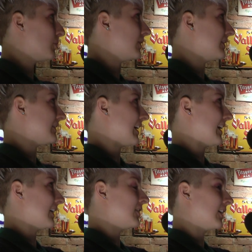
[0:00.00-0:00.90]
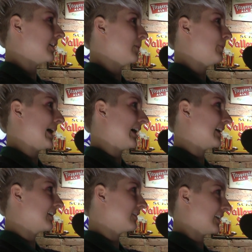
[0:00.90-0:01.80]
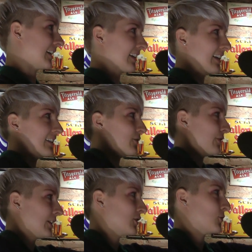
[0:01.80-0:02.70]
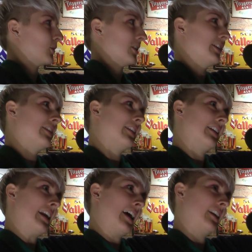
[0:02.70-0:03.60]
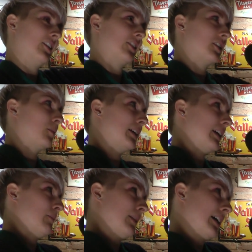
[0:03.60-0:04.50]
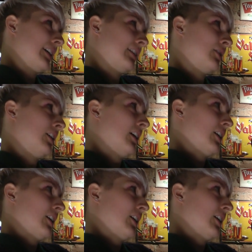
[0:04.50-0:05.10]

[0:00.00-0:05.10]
put his hand on the bag, like his fingers were in the net a little bit, and mine.